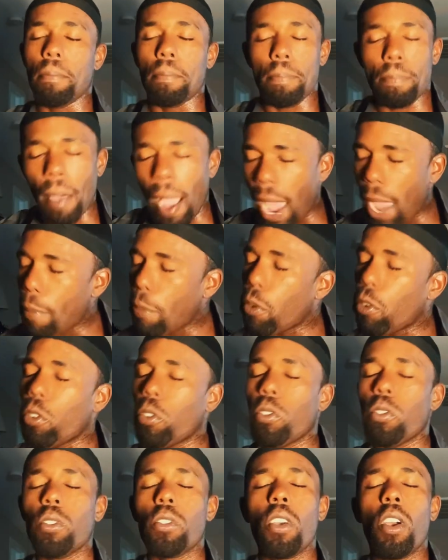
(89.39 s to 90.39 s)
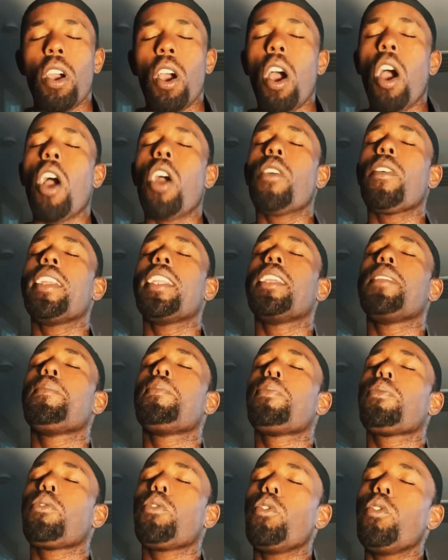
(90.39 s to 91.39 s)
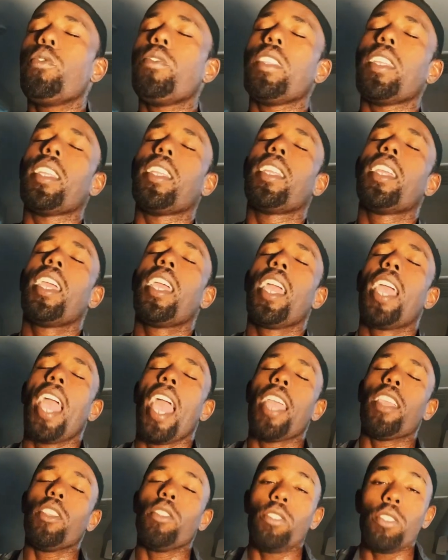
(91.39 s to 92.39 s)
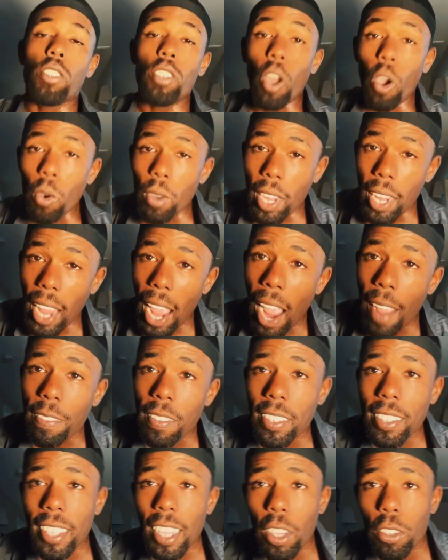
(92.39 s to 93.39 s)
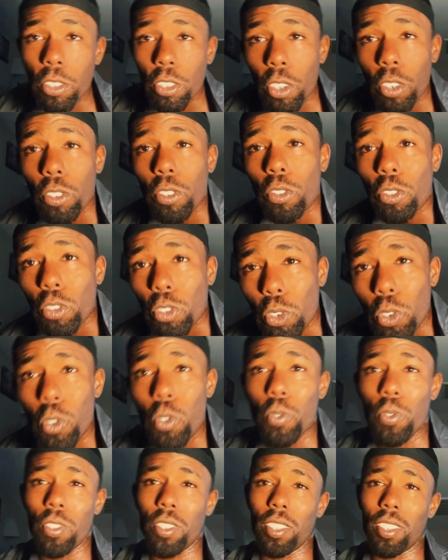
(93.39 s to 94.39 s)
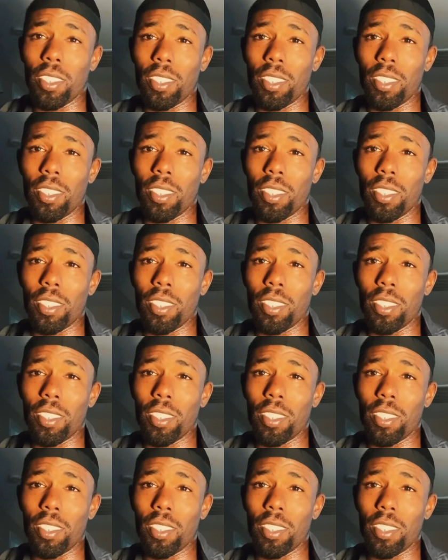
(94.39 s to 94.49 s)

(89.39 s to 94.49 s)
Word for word: Bible already proved it. And you know they have to tell certain truths.